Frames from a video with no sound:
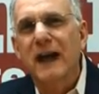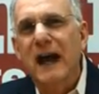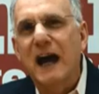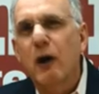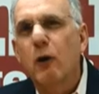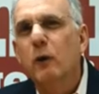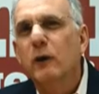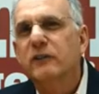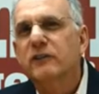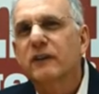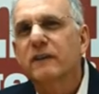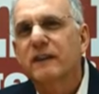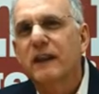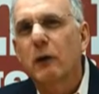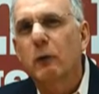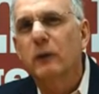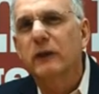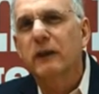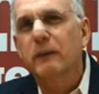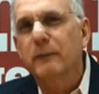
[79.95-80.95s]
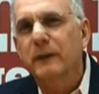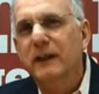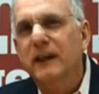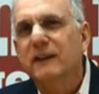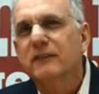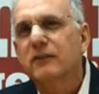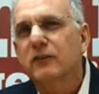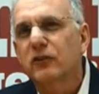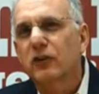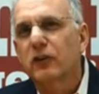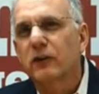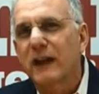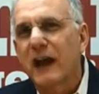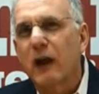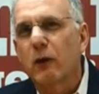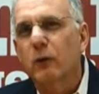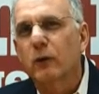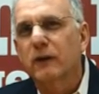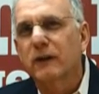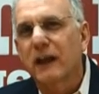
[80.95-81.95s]
How is it that we can begin to turn
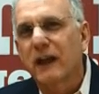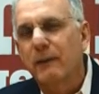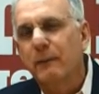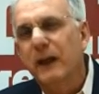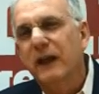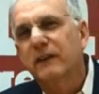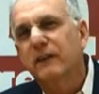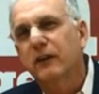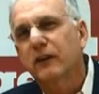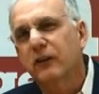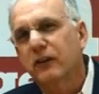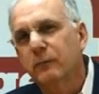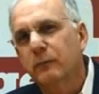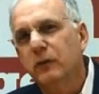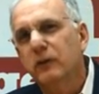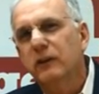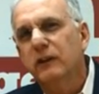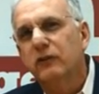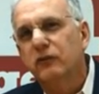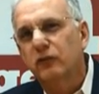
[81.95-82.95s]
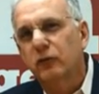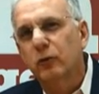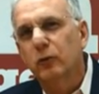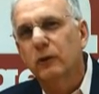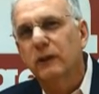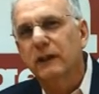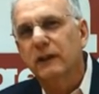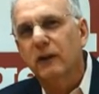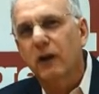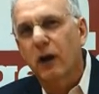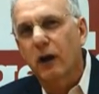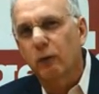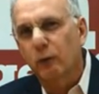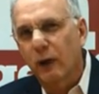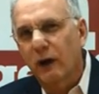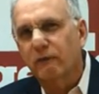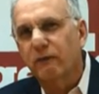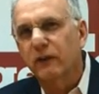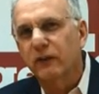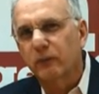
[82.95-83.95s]
outward and make the community truly our
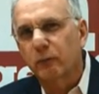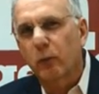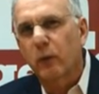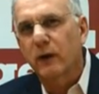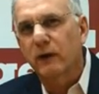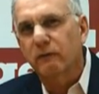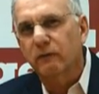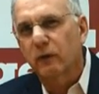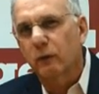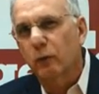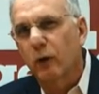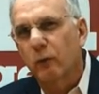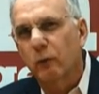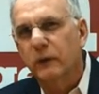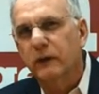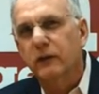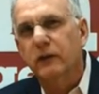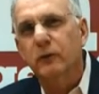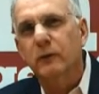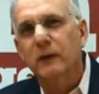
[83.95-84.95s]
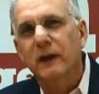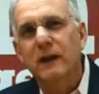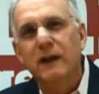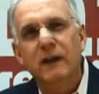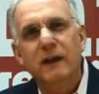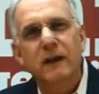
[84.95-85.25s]
reference point for what we do?